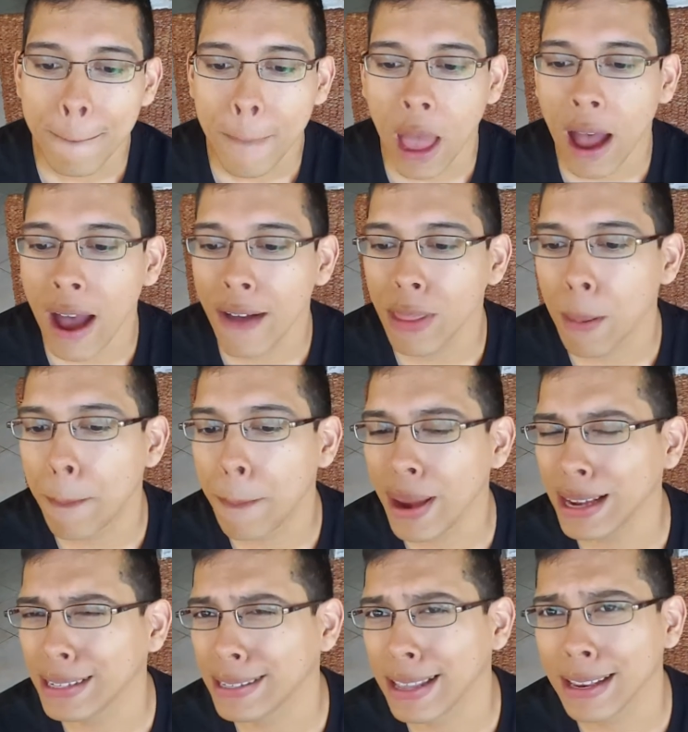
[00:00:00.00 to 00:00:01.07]
The
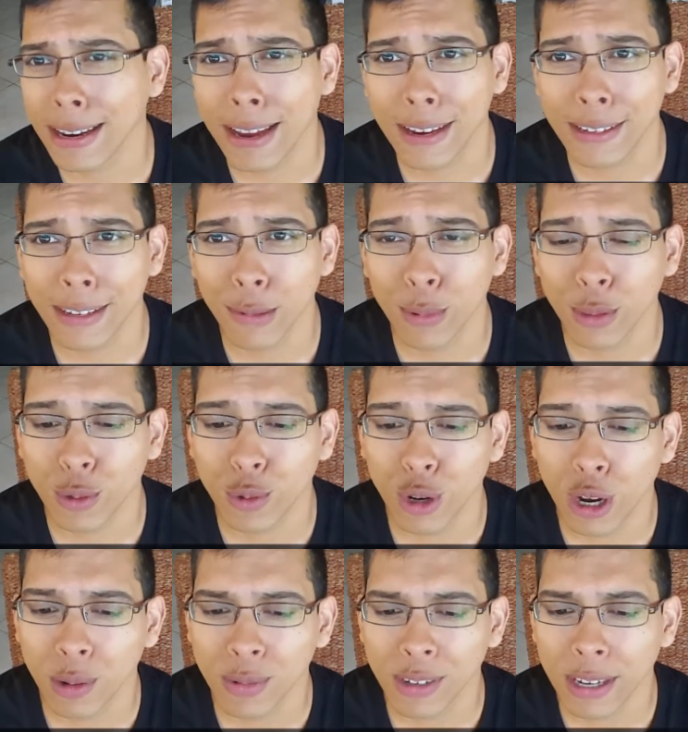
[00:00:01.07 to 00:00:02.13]
bass then kicks in with the
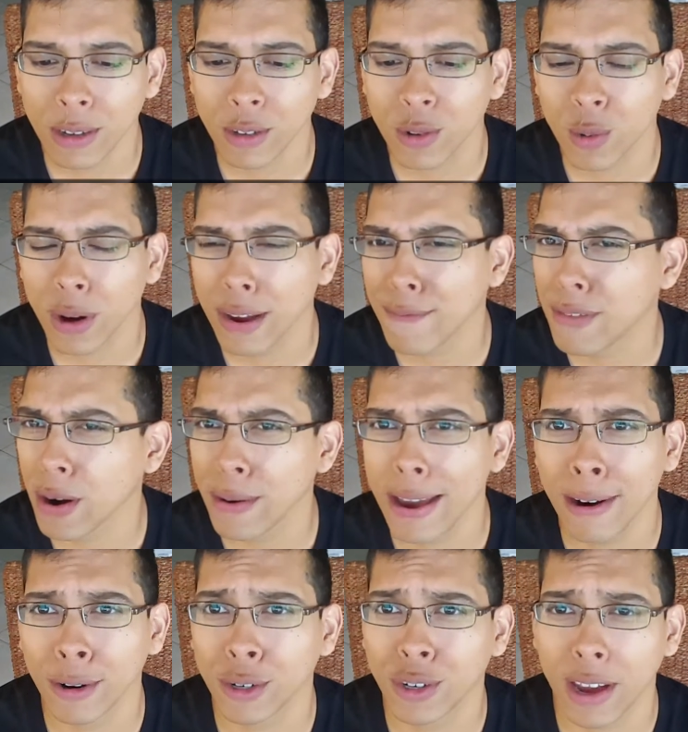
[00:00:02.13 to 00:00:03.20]
drums, sounds great, very
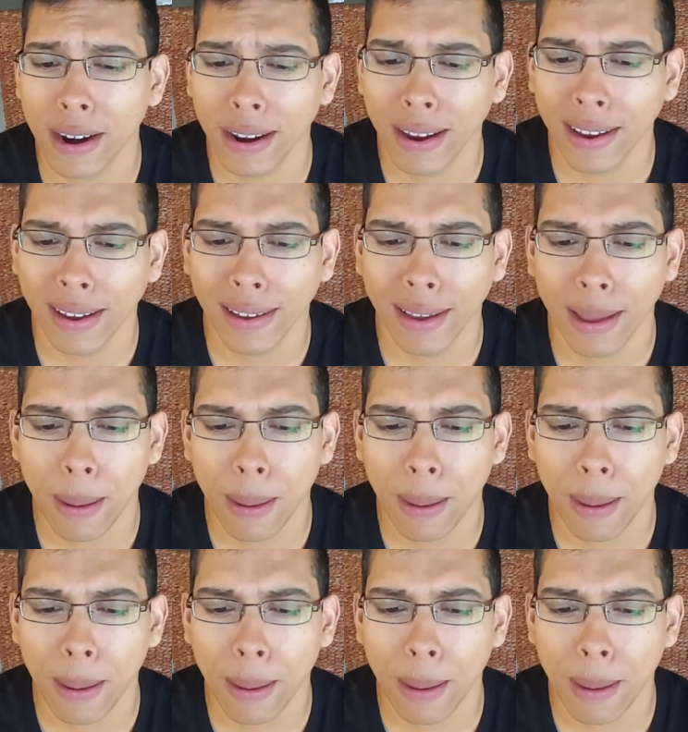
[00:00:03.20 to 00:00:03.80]
energetic.